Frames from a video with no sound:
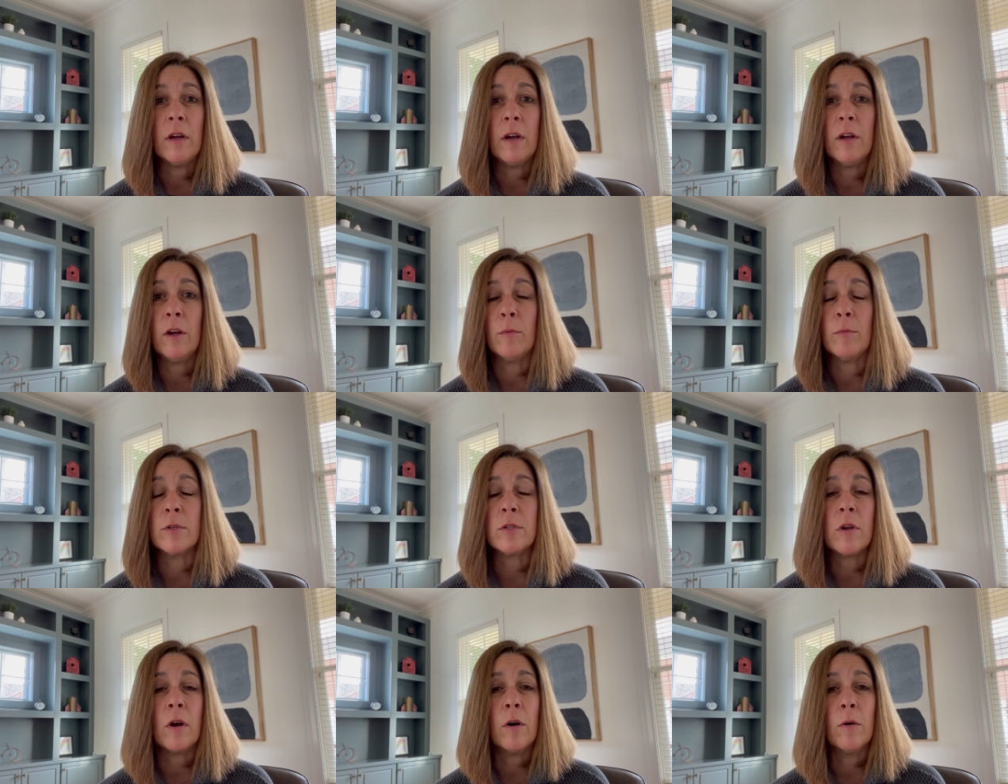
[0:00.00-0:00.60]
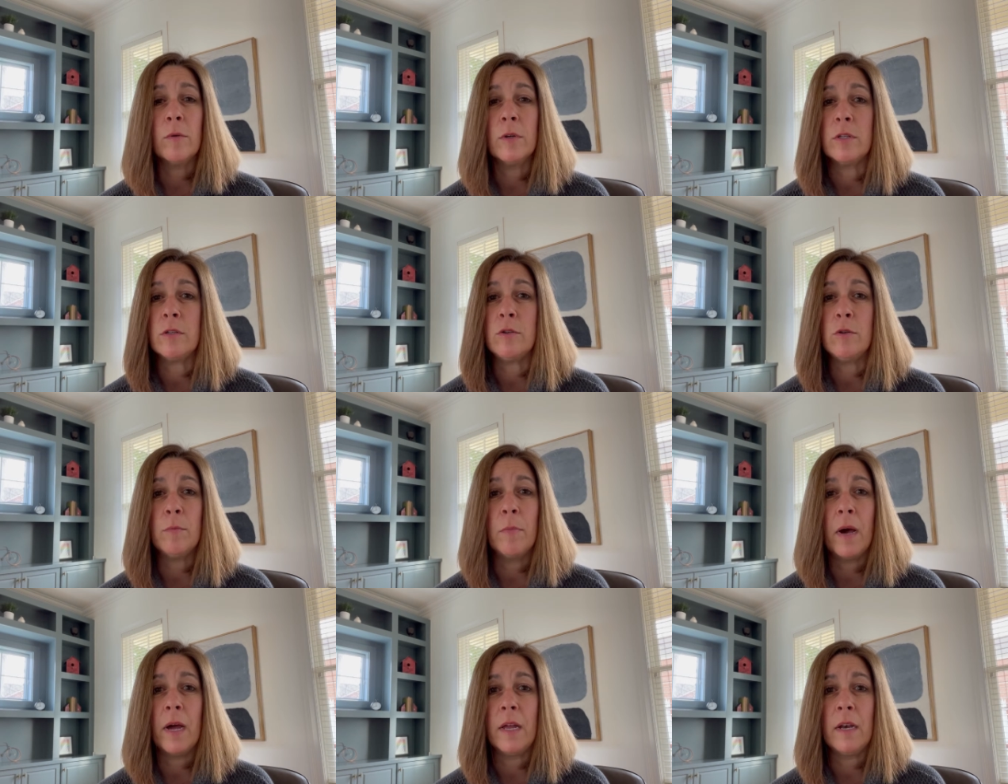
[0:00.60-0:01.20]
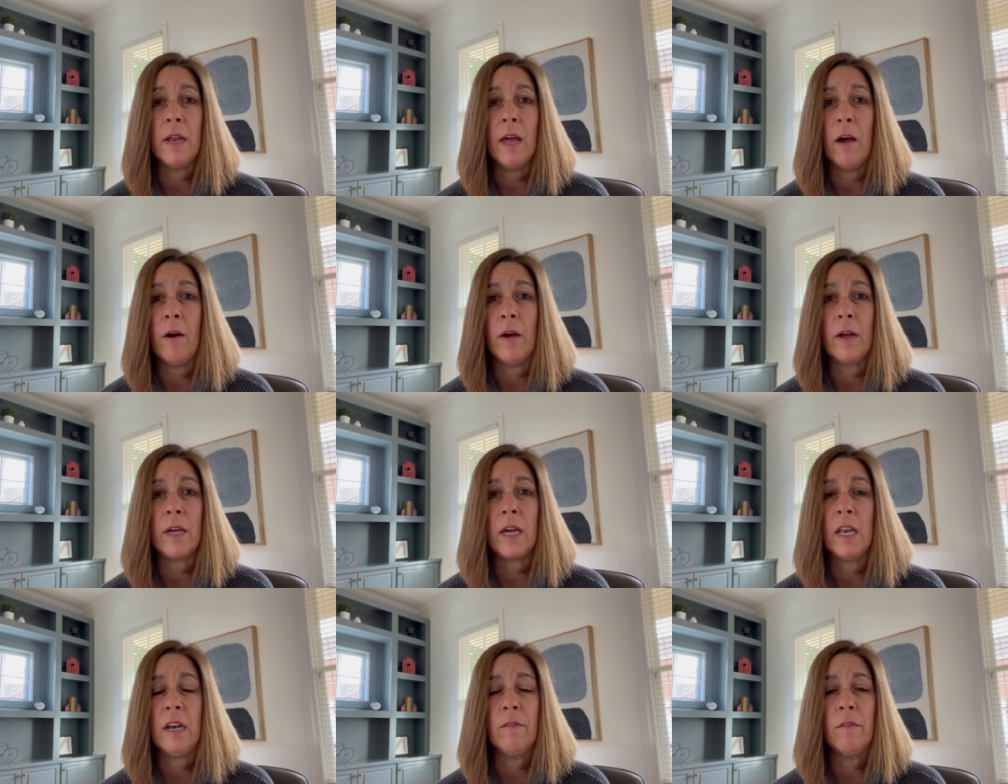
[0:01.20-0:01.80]
I almost always do buy it now. I
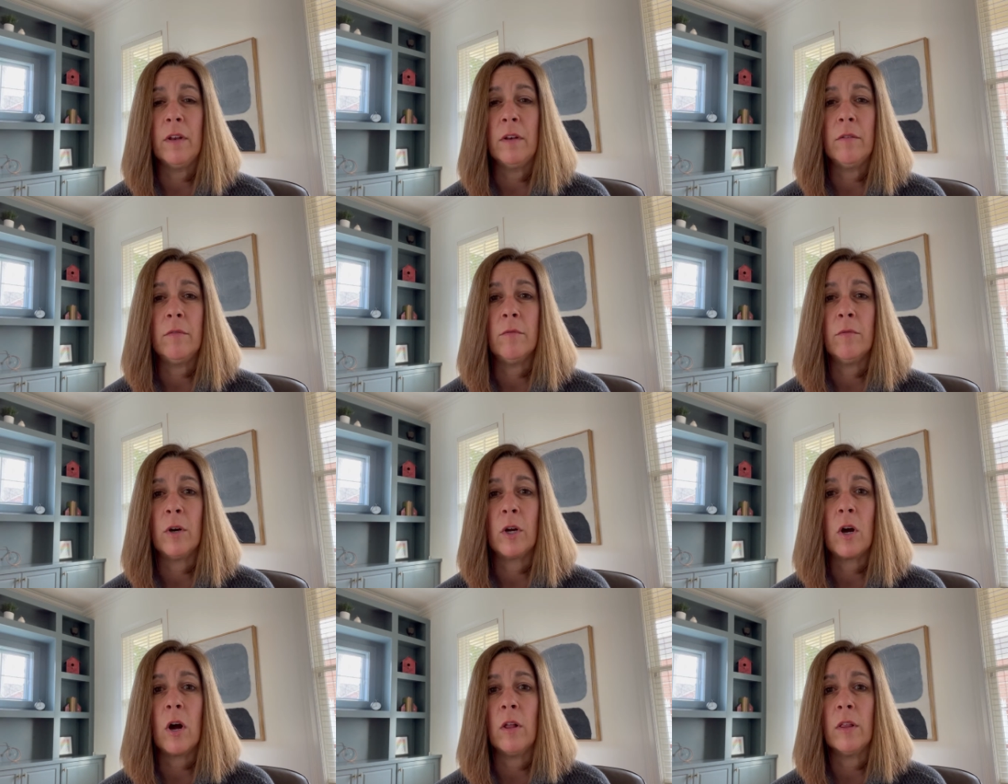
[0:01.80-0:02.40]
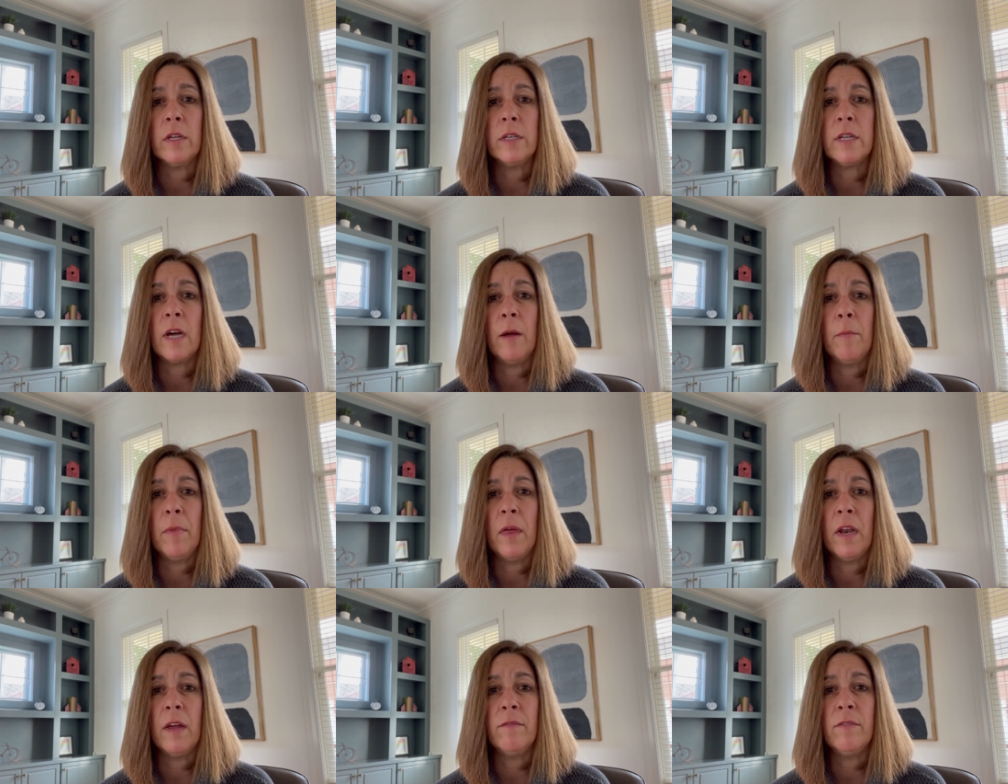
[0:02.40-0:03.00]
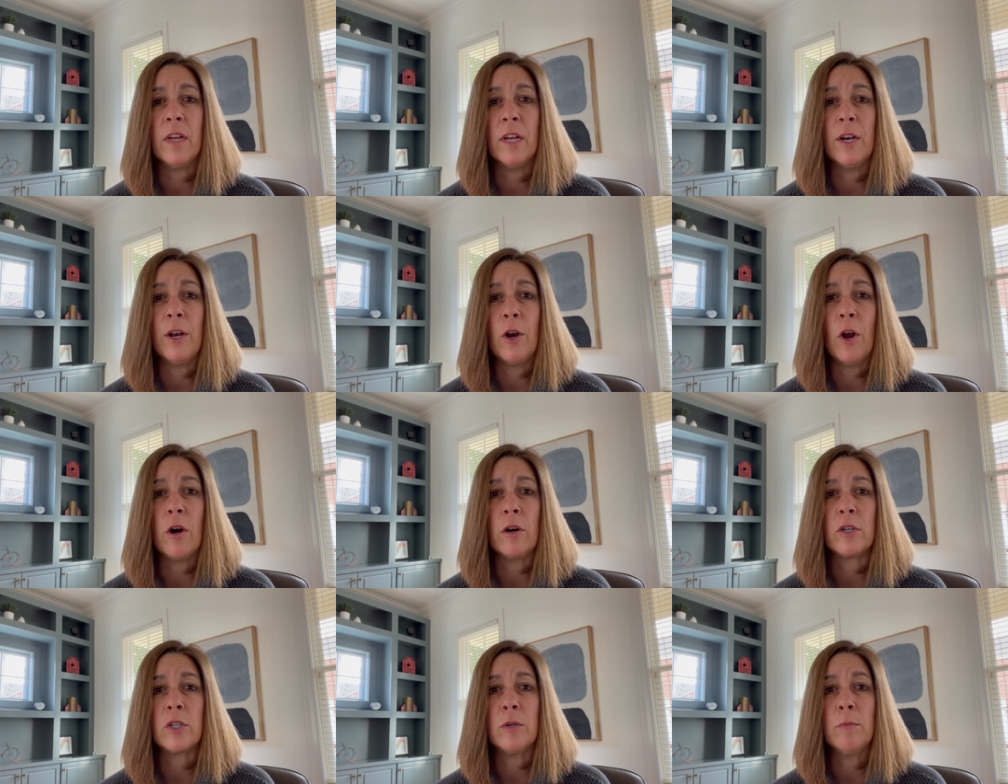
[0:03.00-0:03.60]
can't even recall a time that I've done an
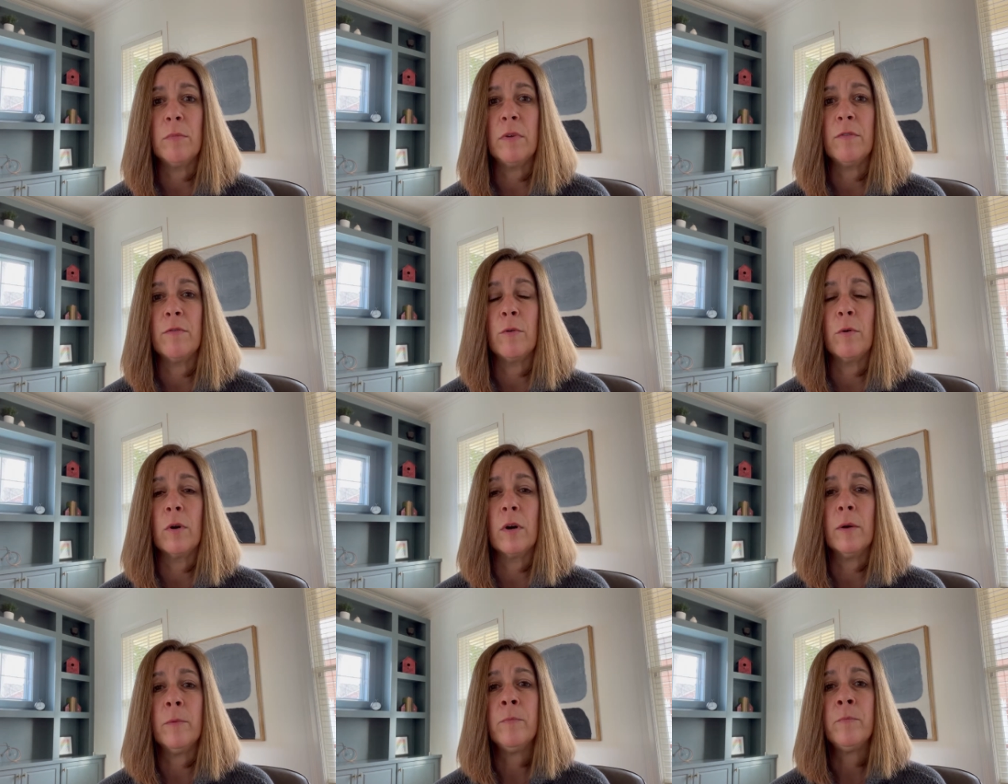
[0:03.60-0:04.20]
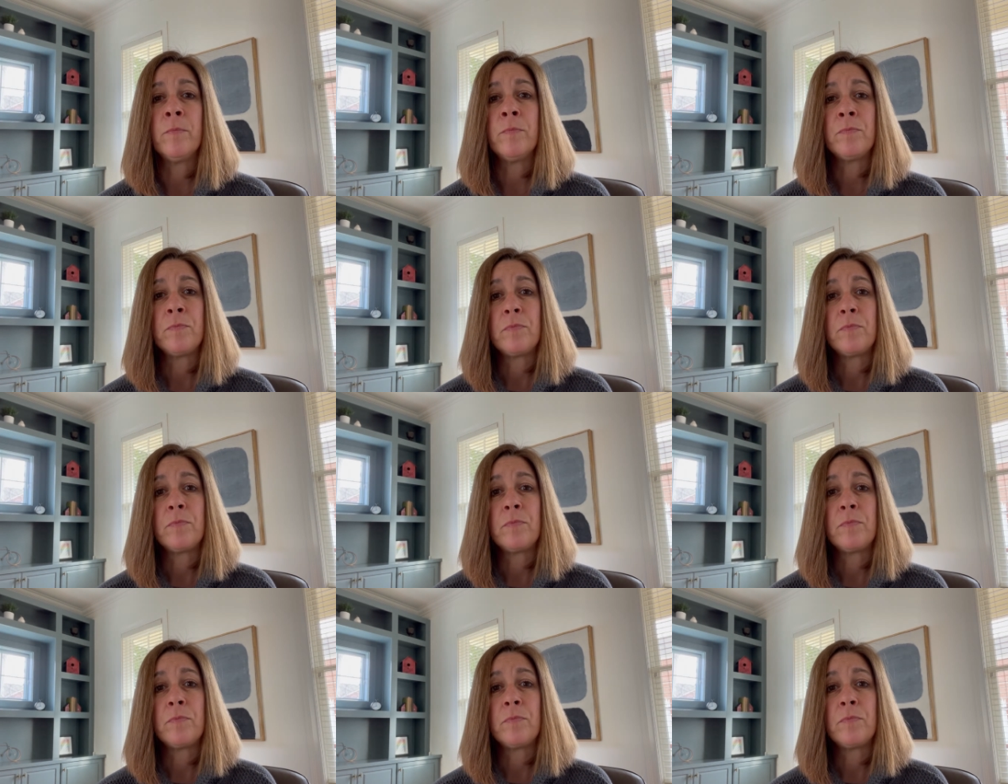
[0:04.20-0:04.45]
auction before.